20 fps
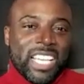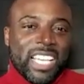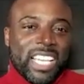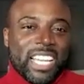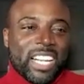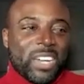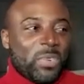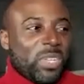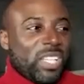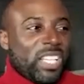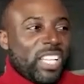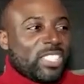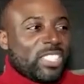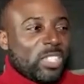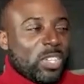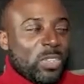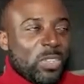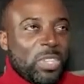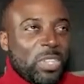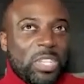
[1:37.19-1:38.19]
And I realize
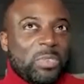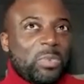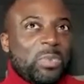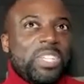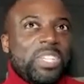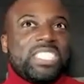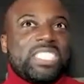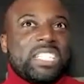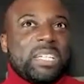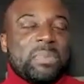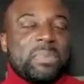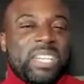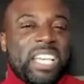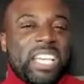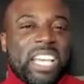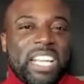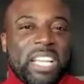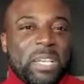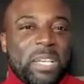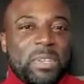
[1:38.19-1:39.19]
the reason I'm
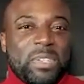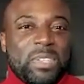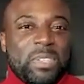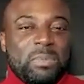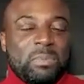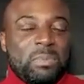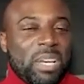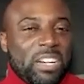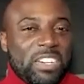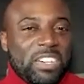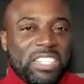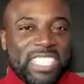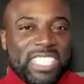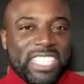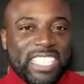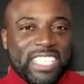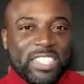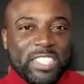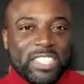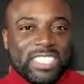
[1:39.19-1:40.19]
getting better
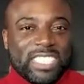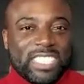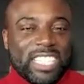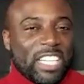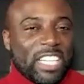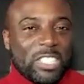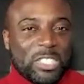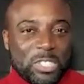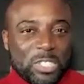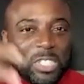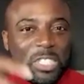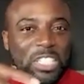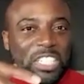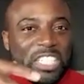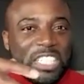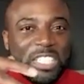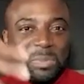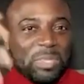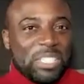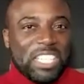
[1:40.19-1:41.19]
deals than I should
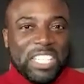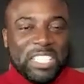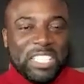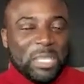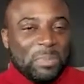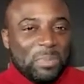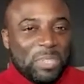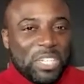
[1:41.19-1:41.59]
is because I'm